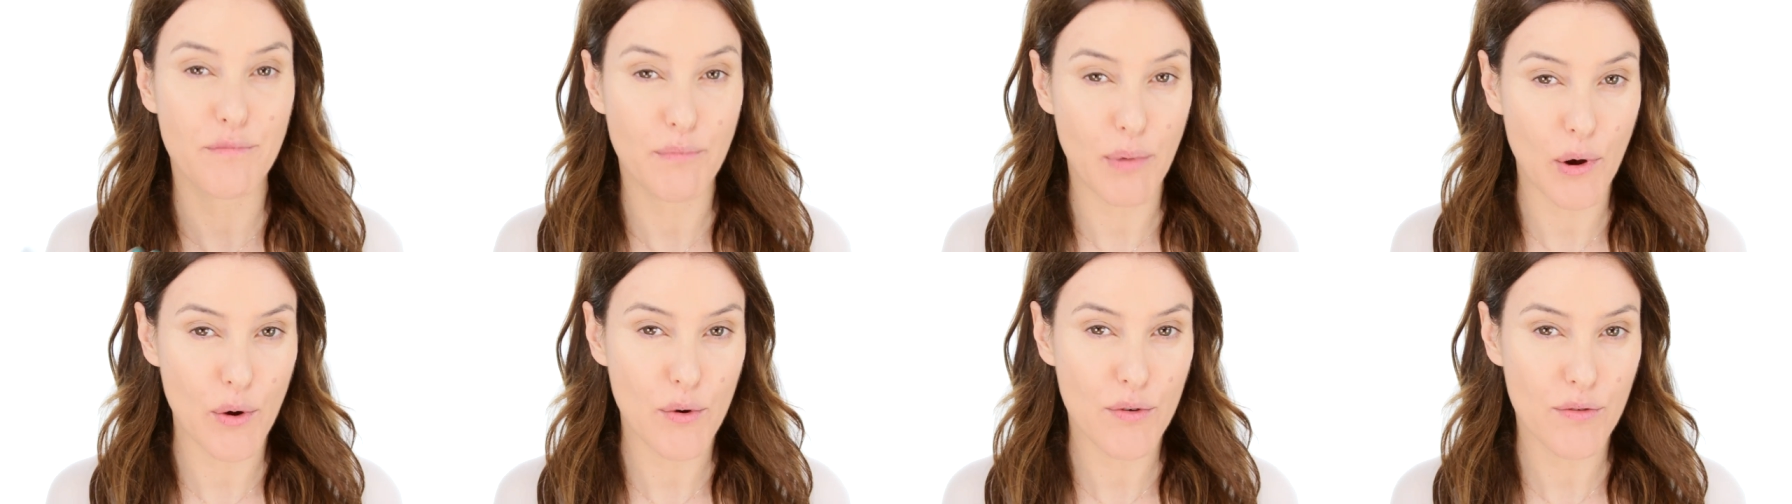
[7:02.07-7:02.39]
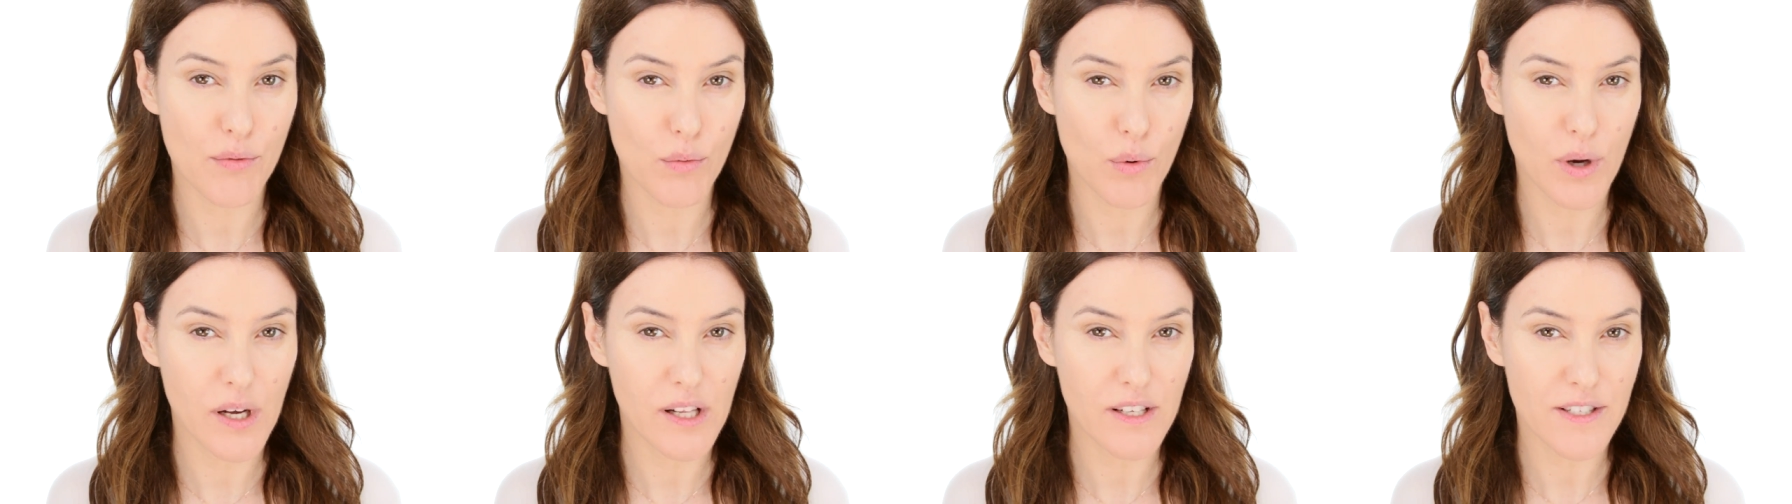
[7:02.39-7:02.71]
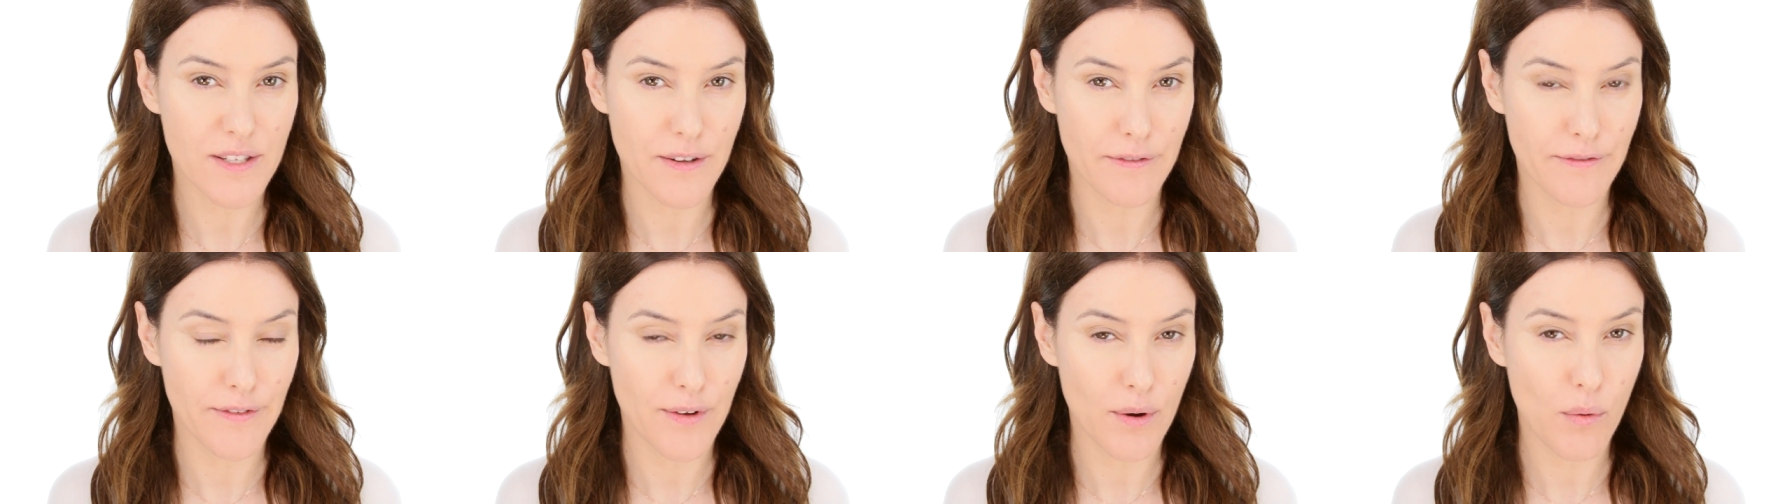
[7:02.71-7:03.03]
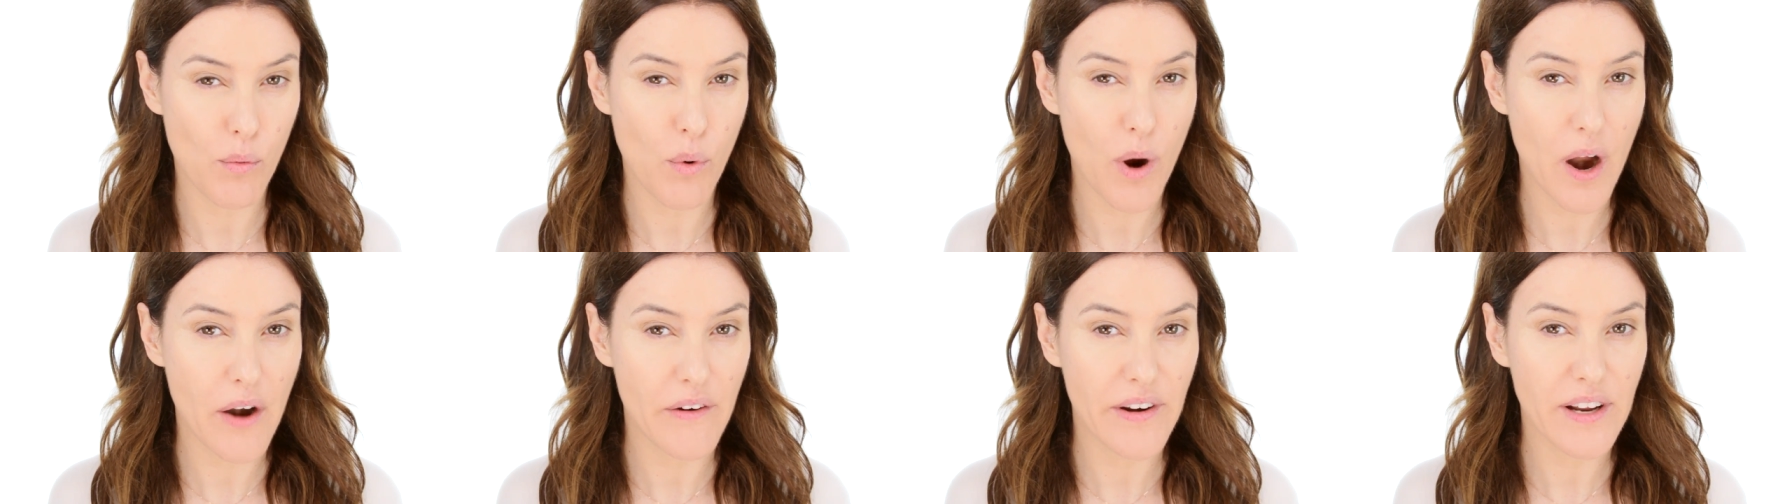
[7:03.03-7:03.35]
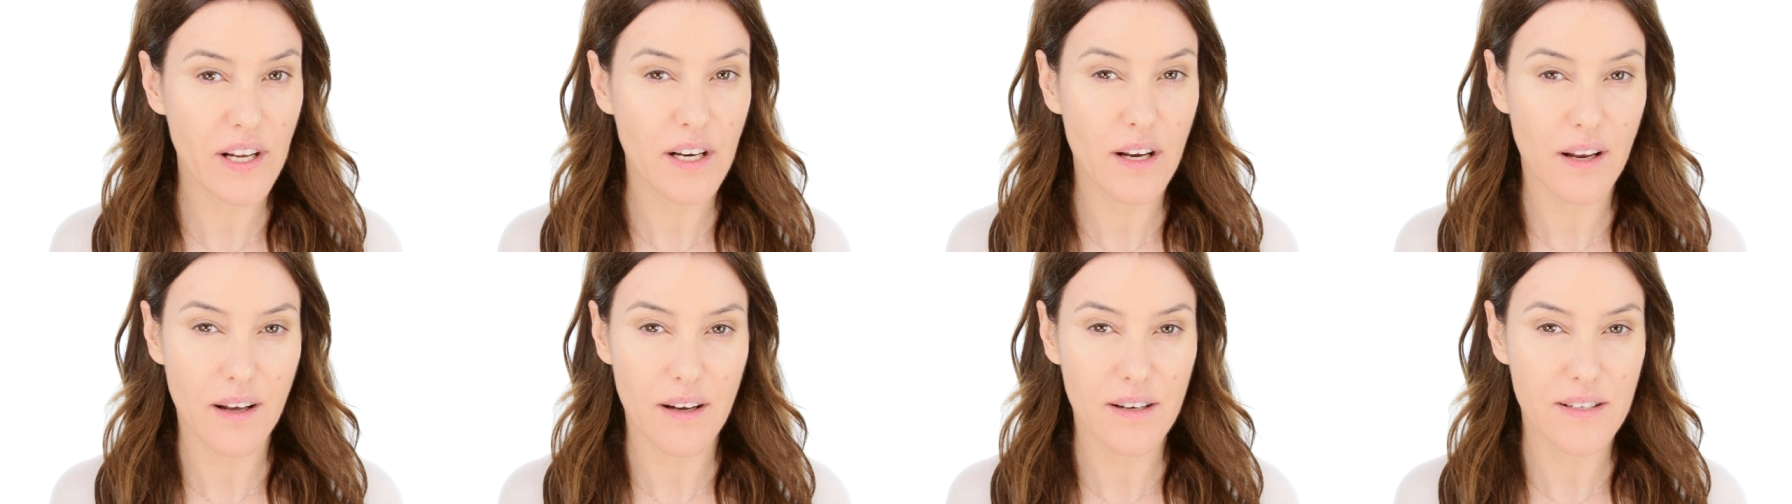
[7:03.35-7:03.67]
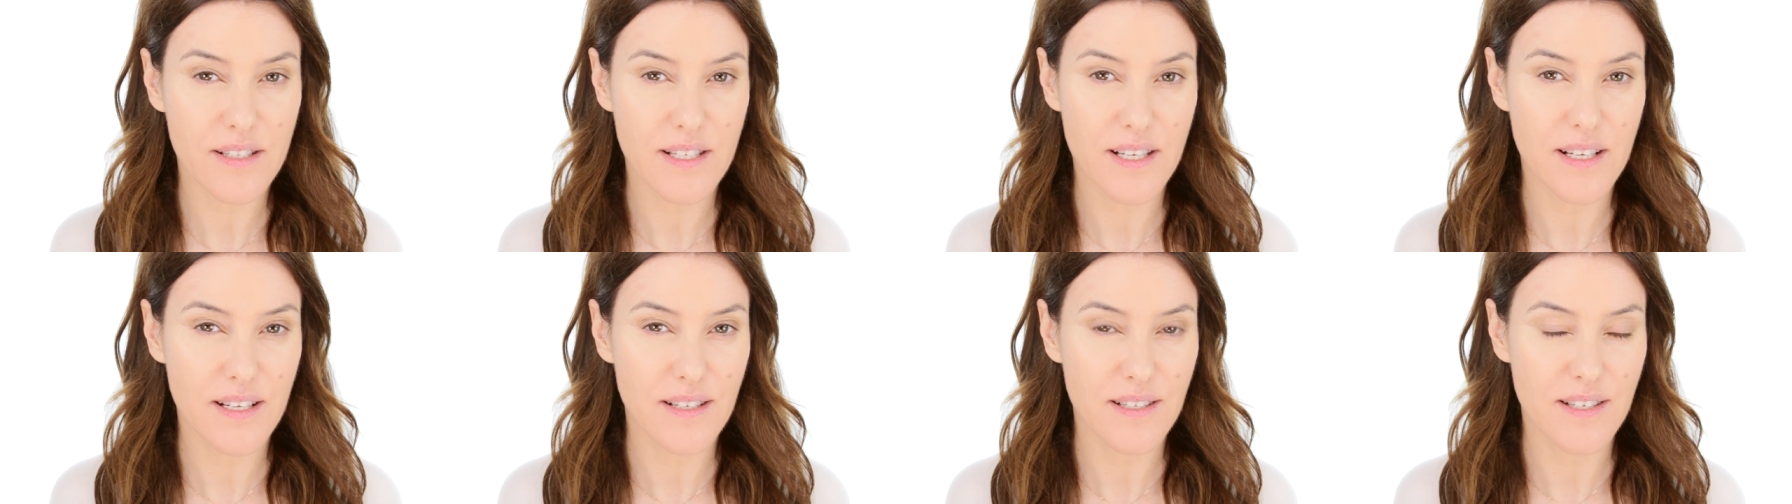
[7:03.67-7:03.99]
both worlds if you're wearing
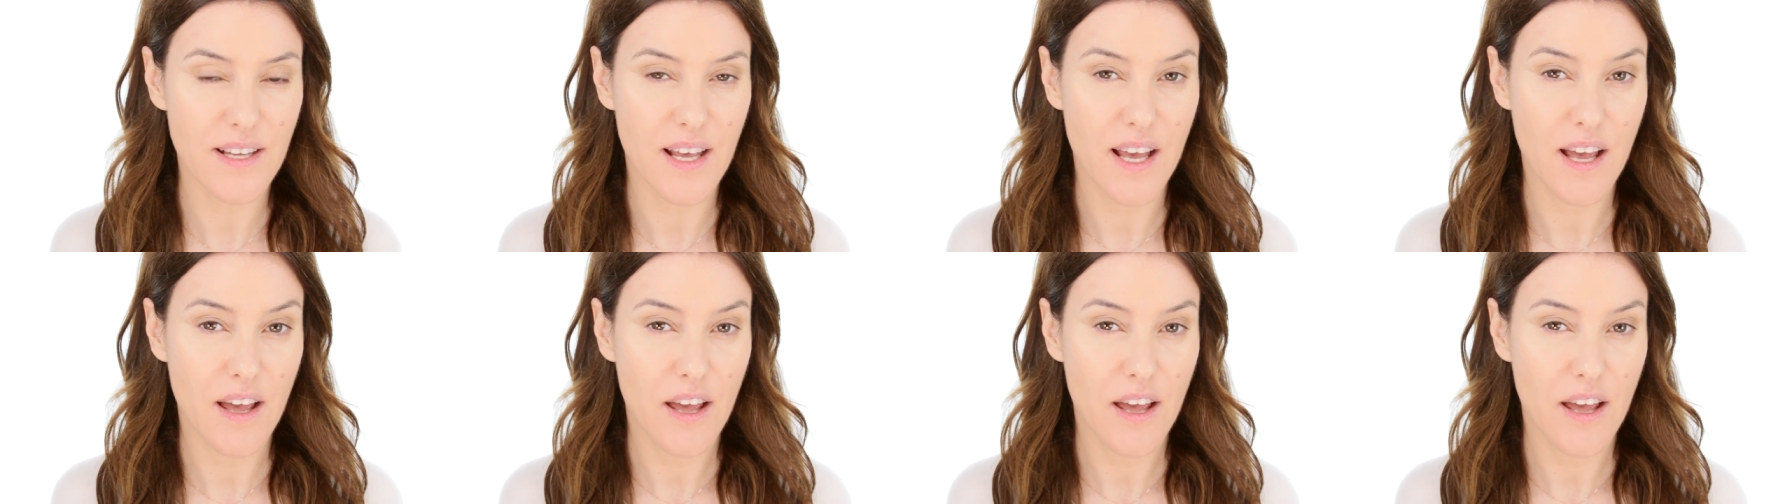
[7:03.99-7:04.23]
glasses.